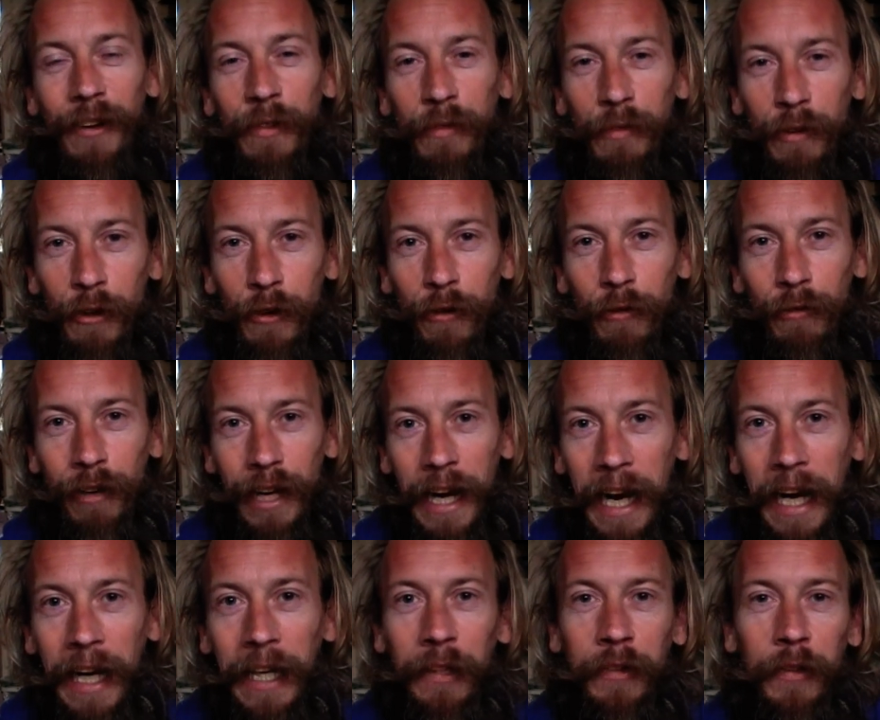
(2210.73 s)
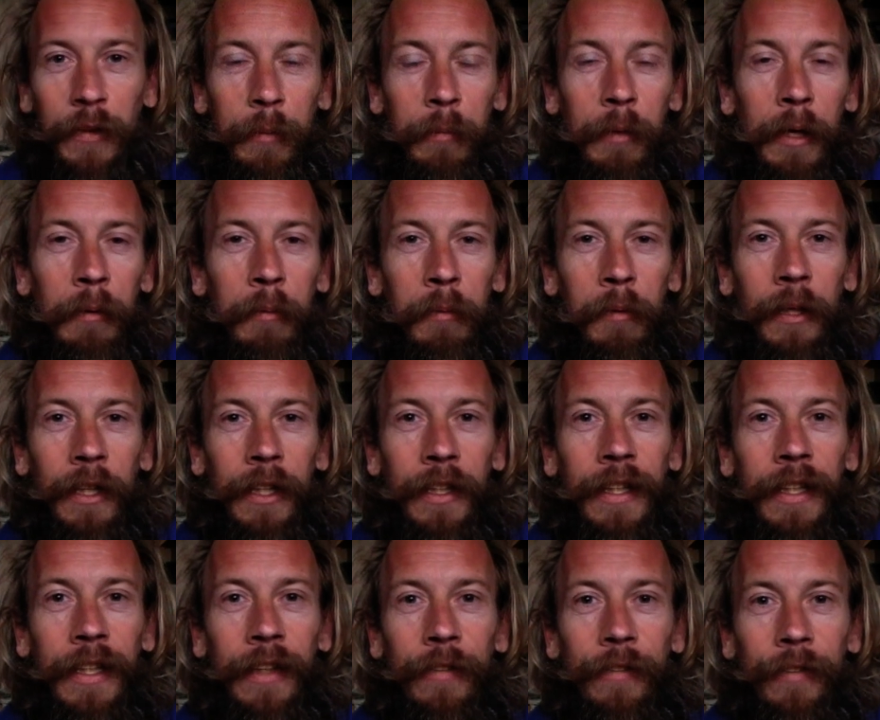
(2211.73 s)
of your reality bubble and
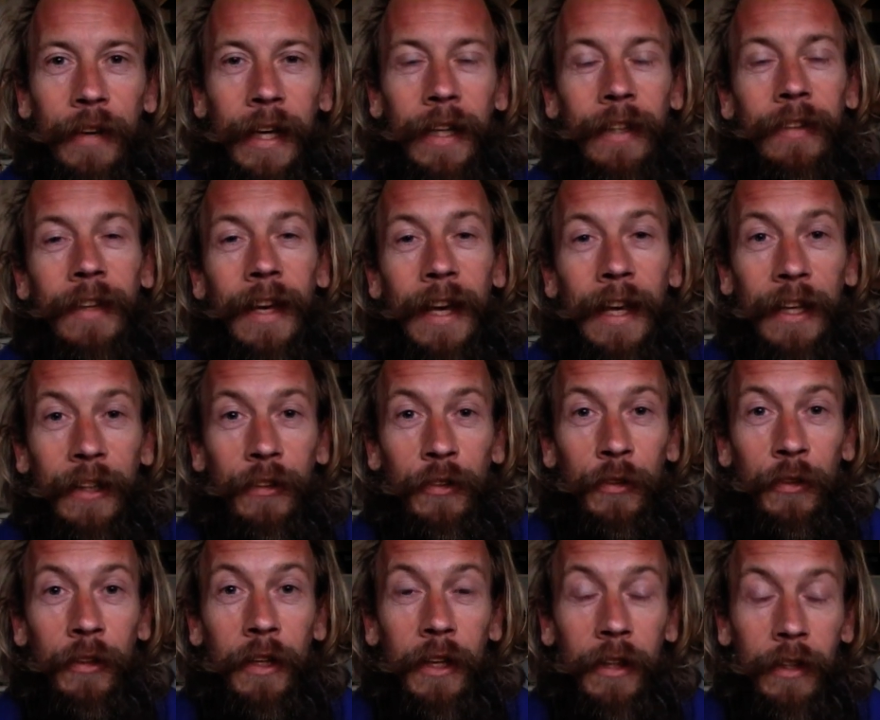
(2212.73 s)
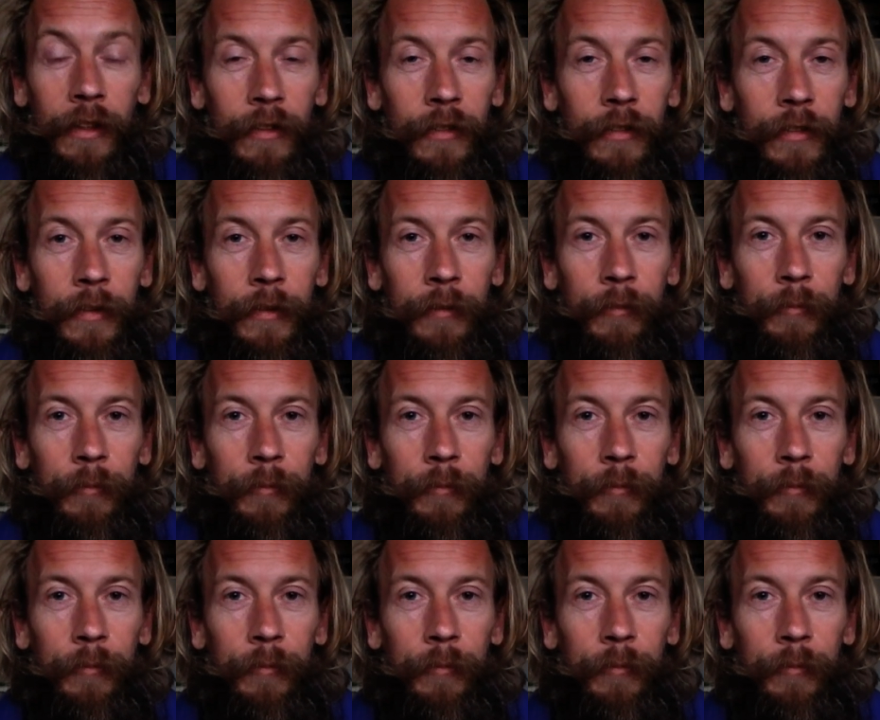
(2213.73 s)
the effect it has on others.